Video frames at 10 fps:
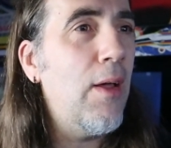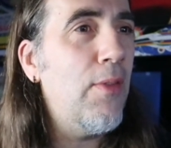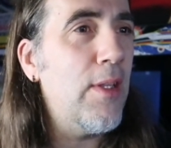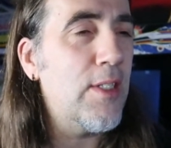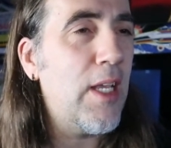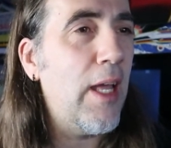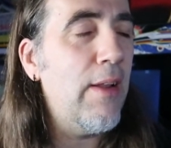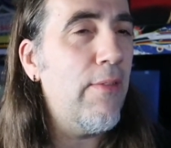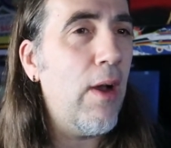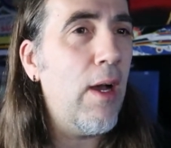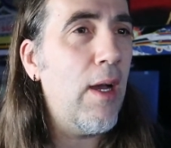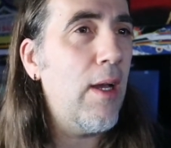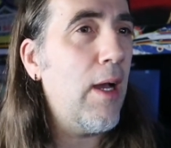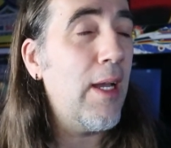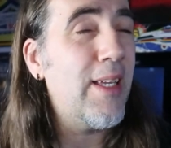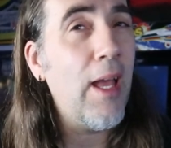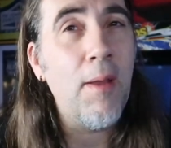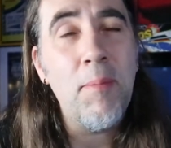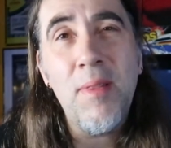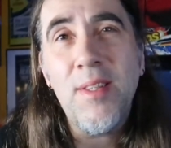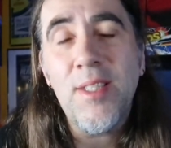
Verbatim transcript: that's kind of, I, I mean,